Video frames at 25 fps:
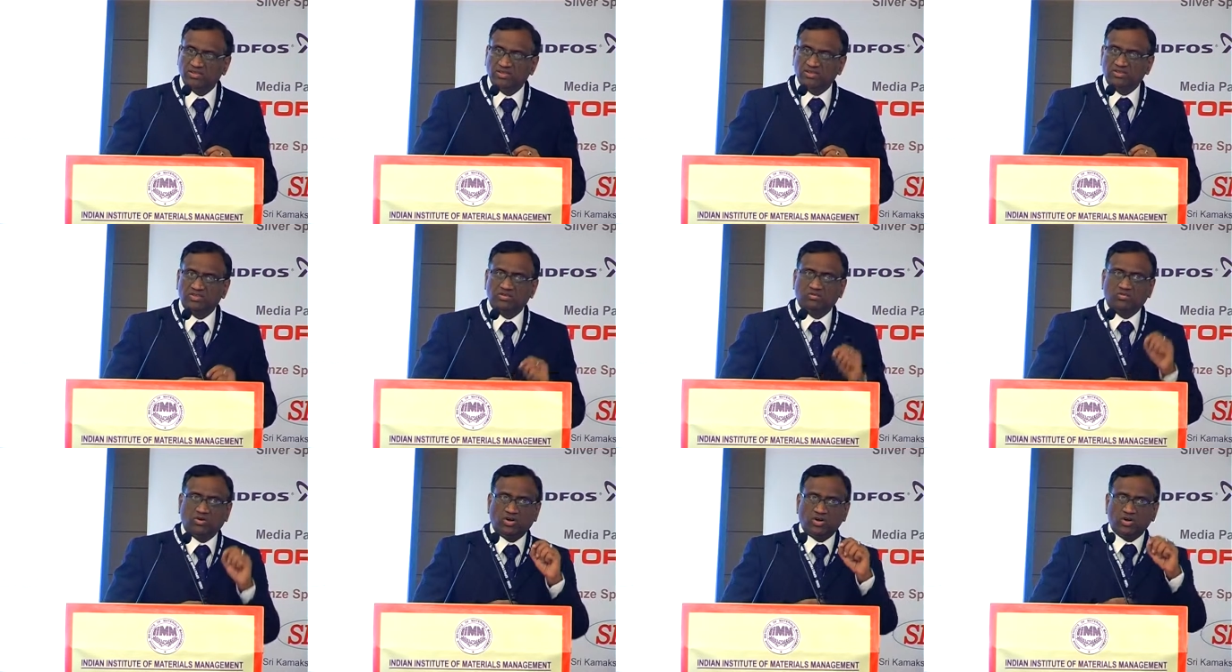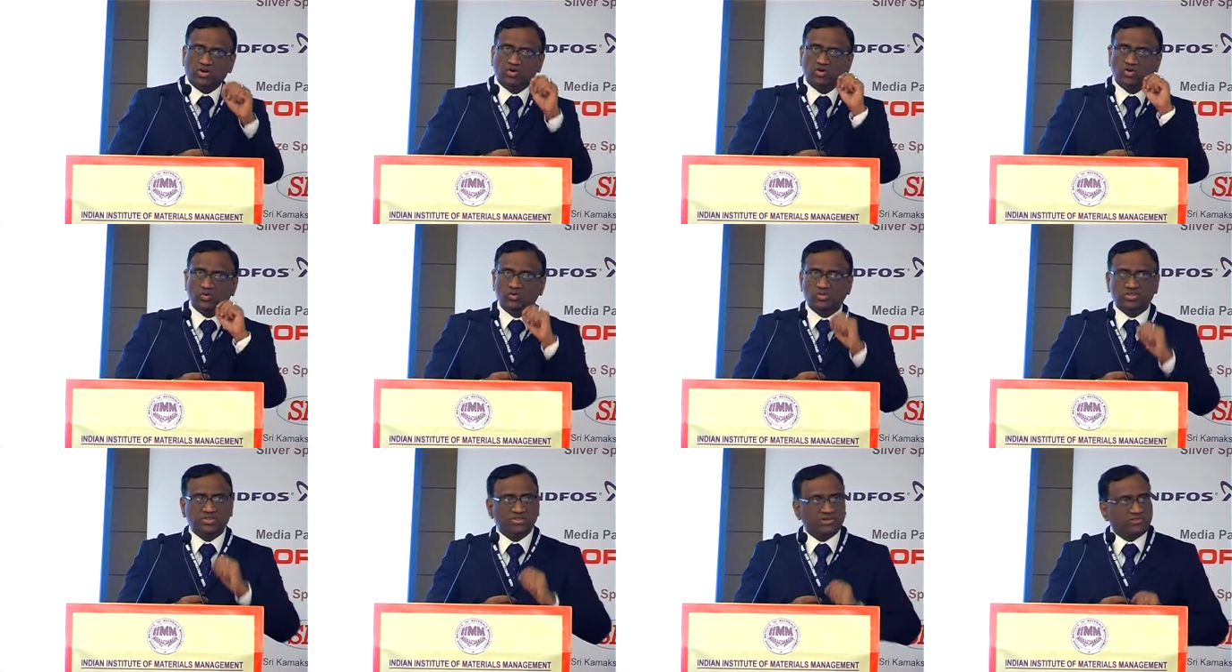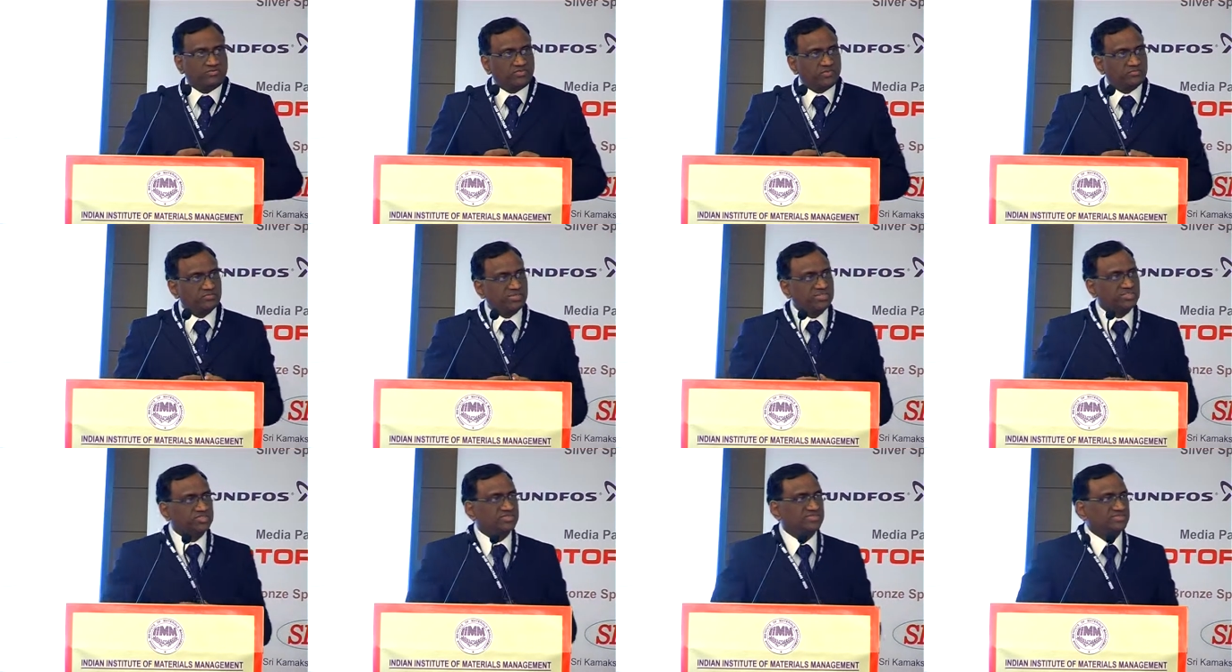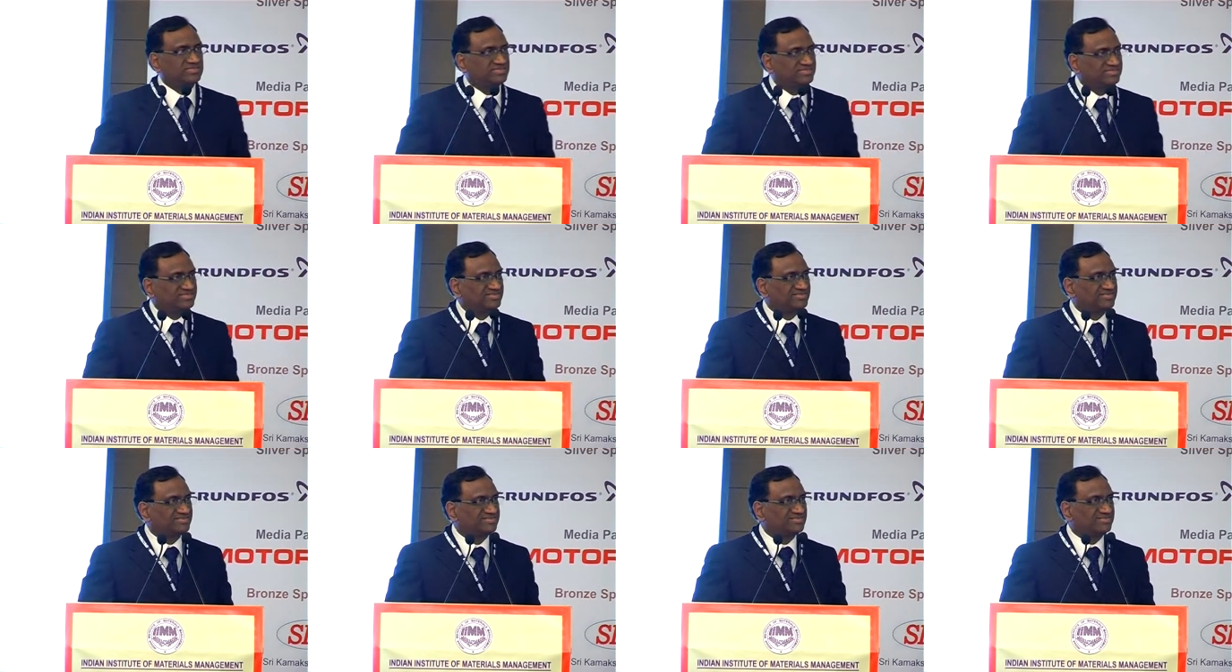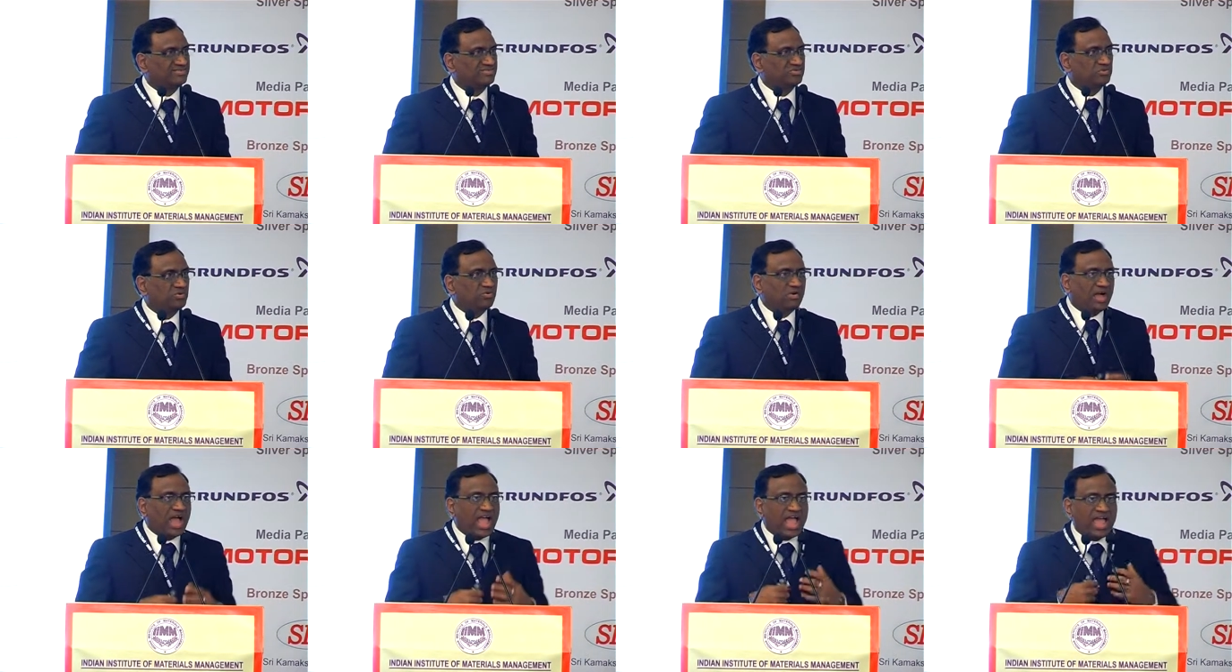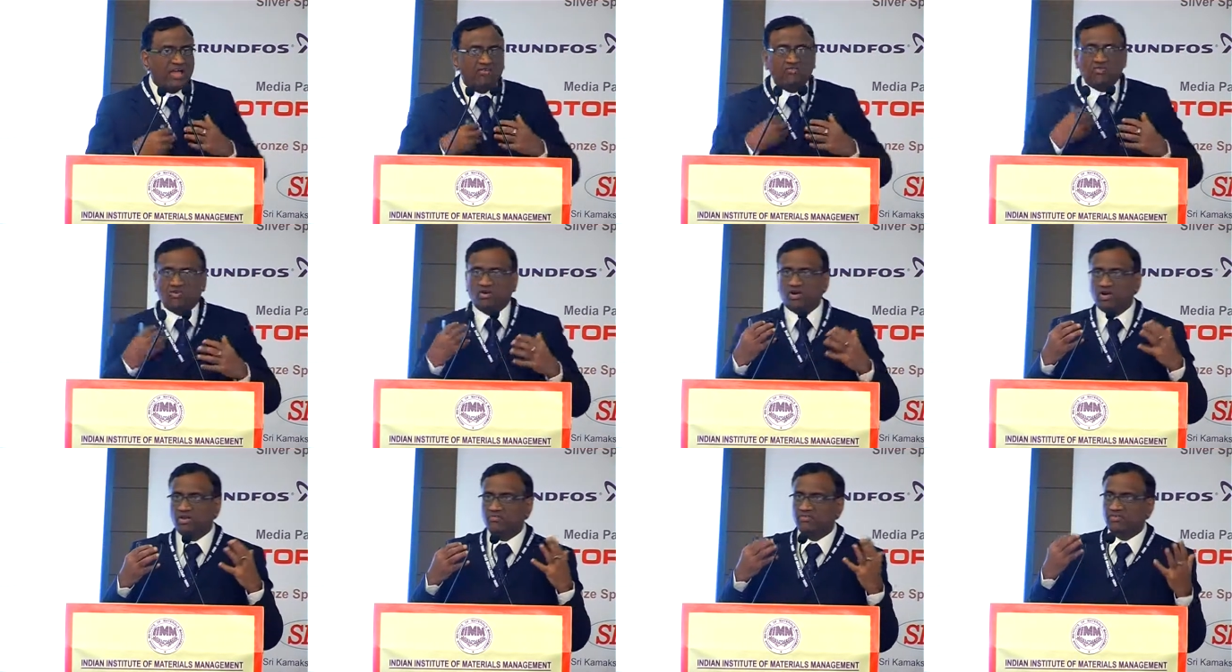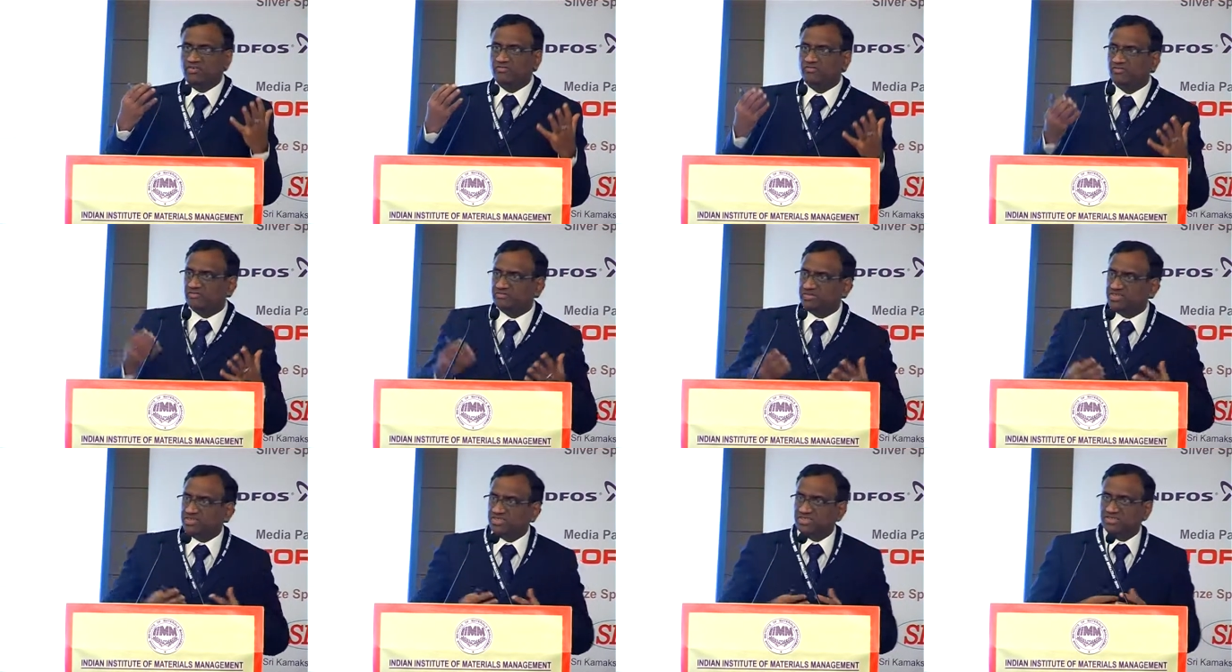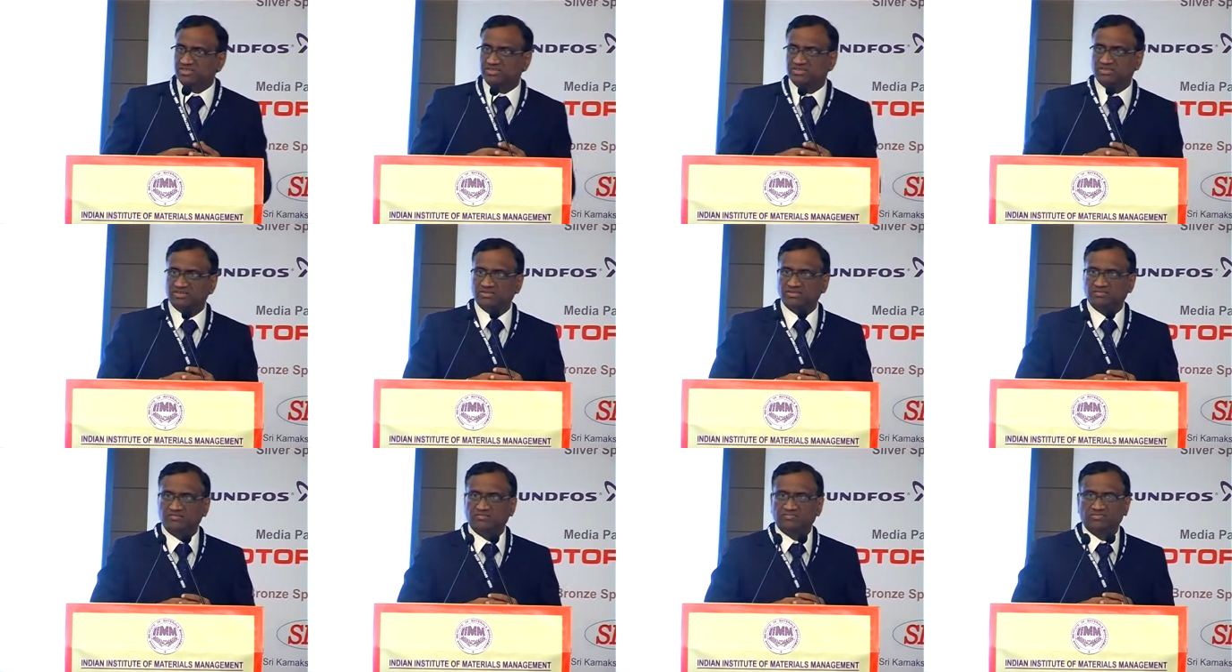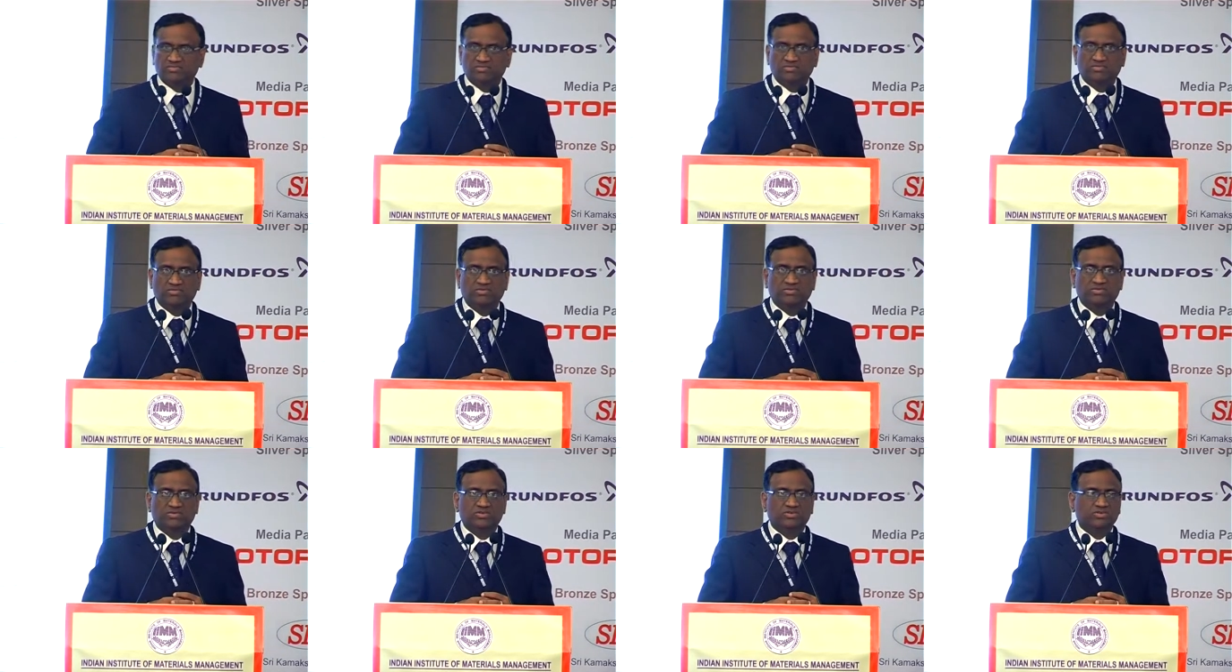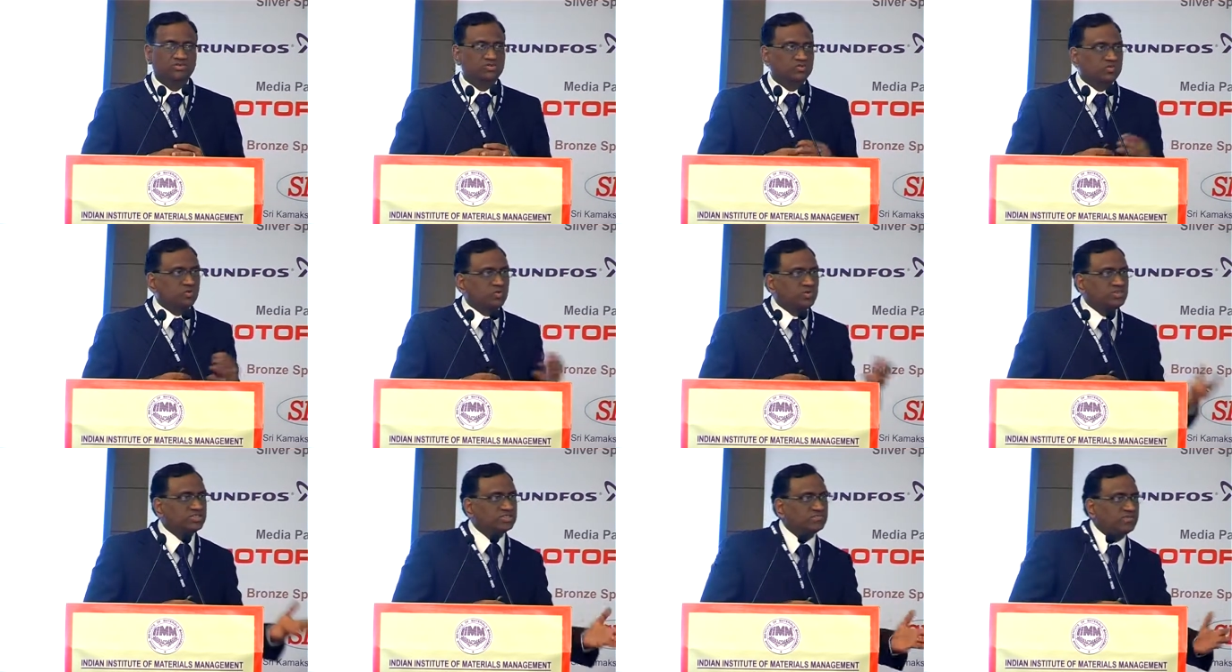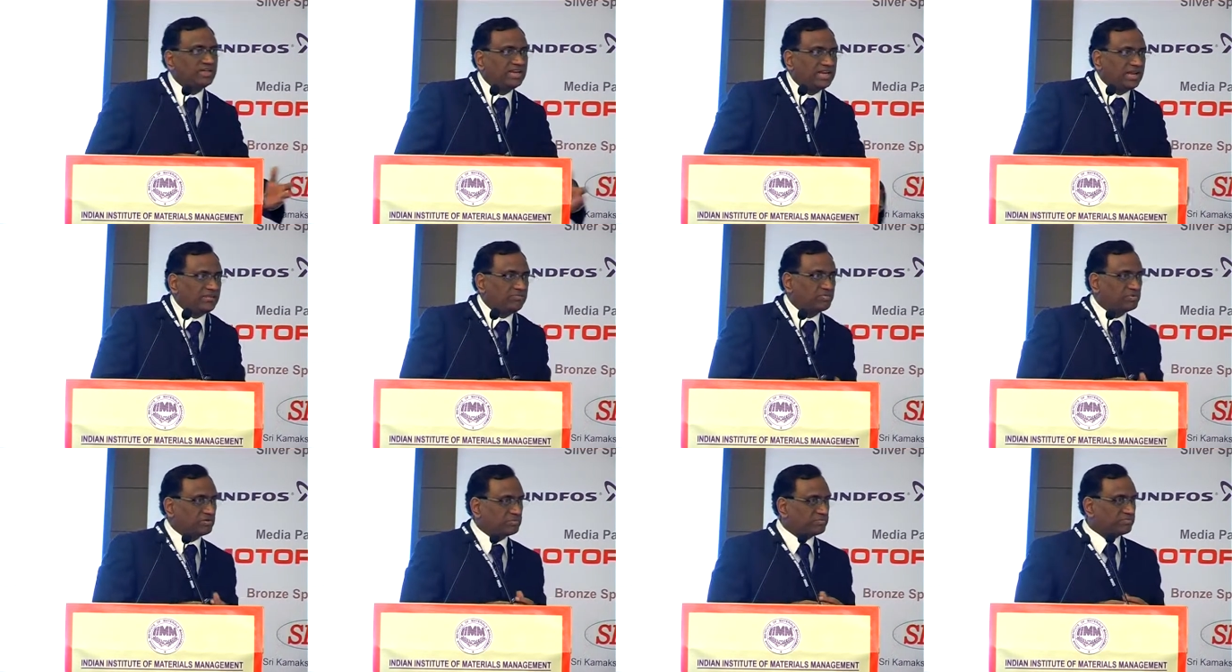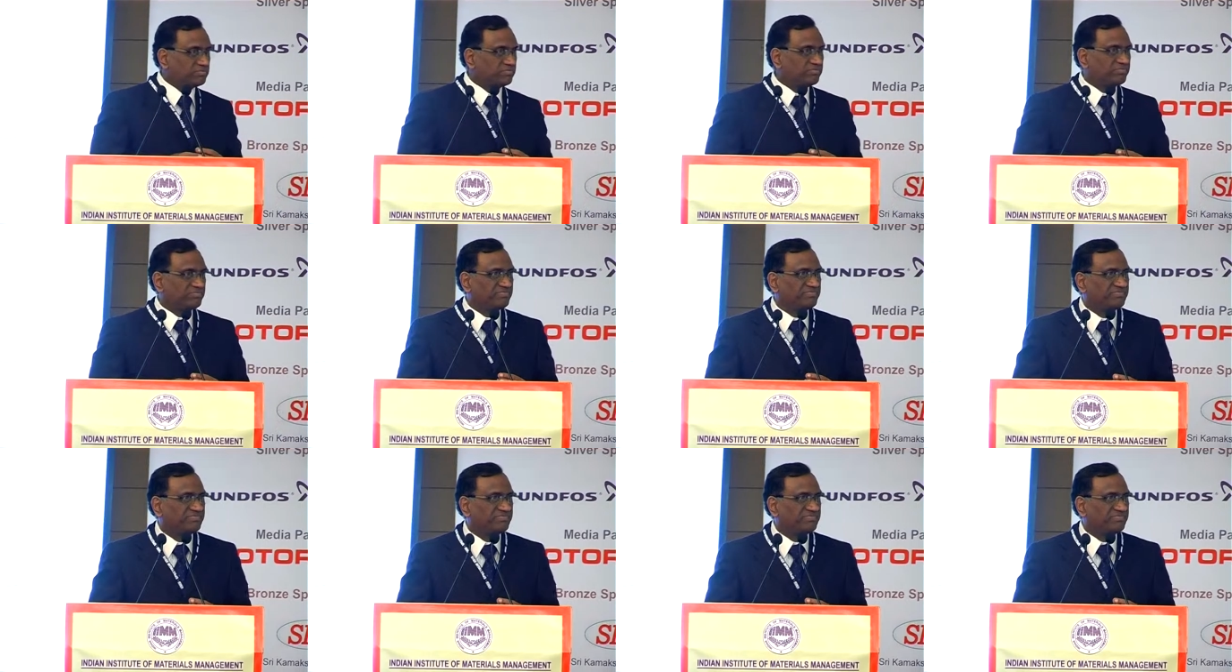So what do you do with information? Oh, I have a lot of information. So is my laptop.